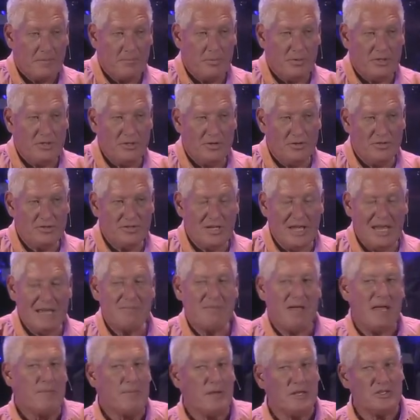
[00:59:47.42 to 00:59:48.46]
But you're saying
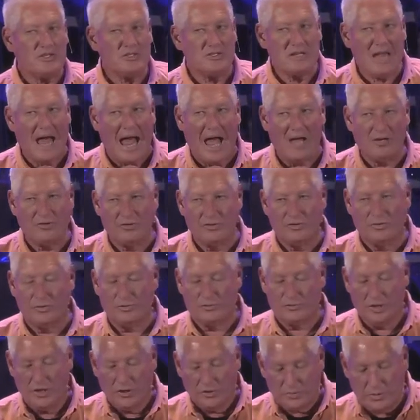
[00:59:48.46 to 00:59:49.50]
maybe it's not
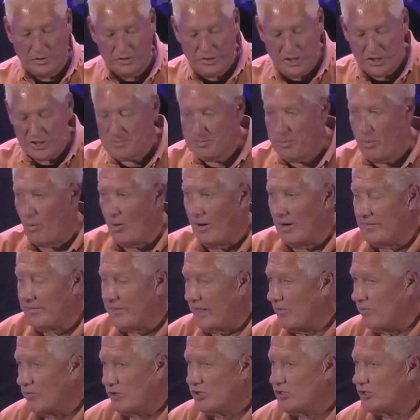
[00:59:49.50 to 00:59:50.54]
Zeus. So at this point,
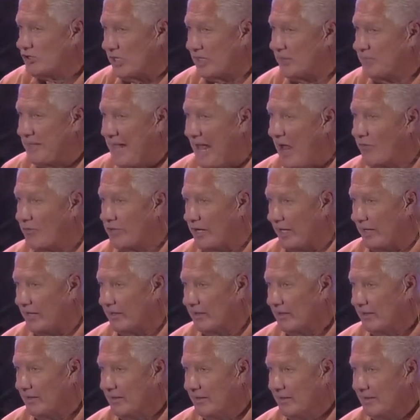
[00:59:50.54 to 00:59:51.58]
they wouldn't shut him down yet.
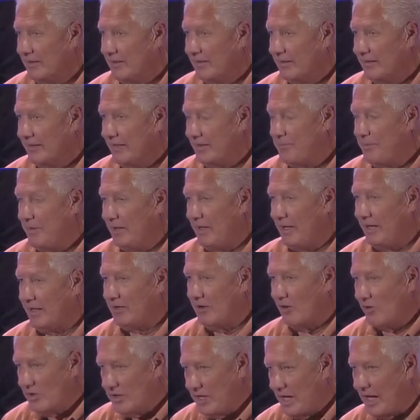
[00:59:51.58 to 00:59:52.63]
It'd be
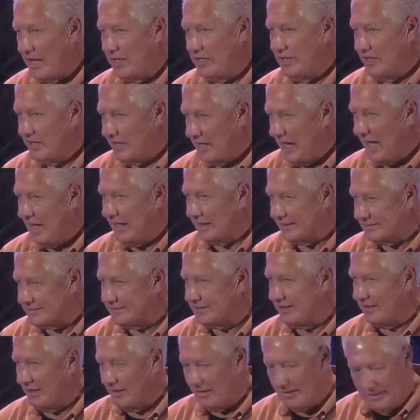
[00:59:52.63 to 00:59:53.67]
like, okay, you got
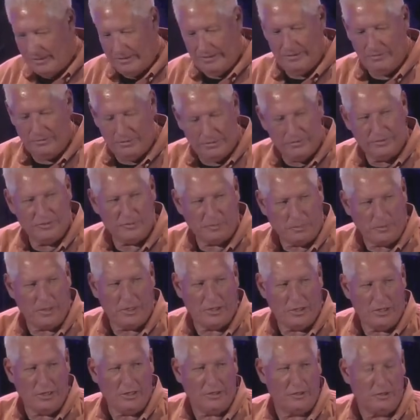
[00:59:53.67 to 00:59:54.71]
us. You know, you, that's
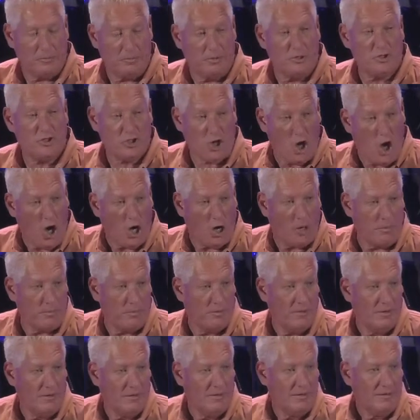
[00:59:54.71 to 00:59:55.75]
pretty good. You're pretty sharp.
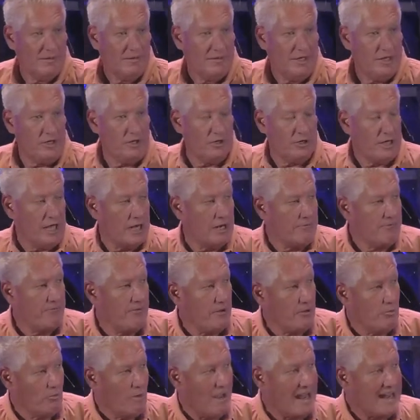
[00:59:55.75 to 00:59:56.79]
And you're kind of
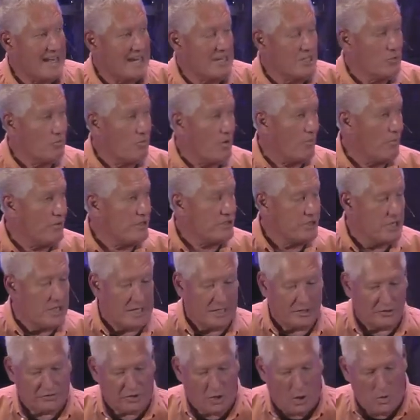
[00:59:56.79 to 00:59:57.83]
fitting right into what we
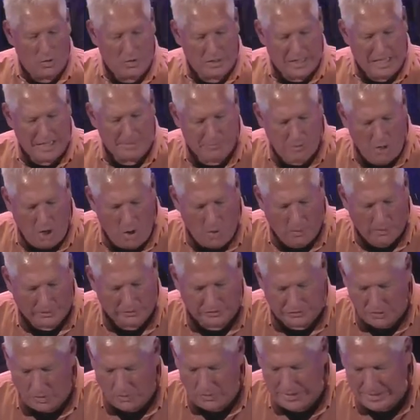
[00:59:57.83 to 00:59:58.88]
think. So keep
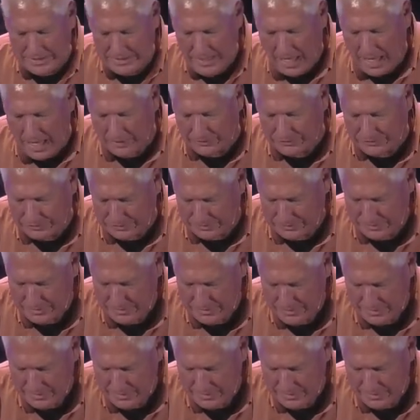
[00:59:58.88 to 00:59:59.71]
going. So he does.